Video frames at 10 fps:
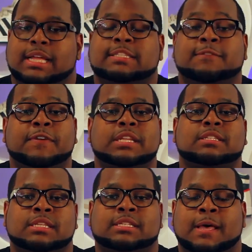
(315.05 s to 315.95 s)
To finish
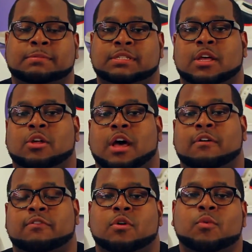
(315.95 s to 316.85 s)
this episode
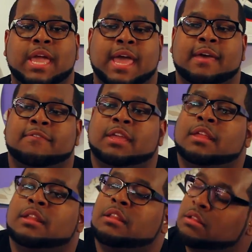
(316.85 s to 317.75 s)
off, we have
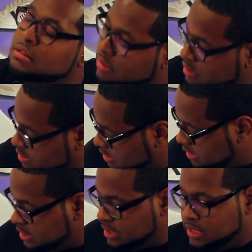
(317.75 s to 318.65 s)
in
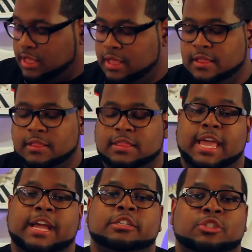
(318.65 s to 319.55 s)

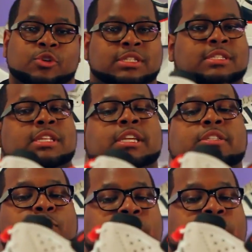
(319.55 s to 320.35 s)
the Air Jordan 6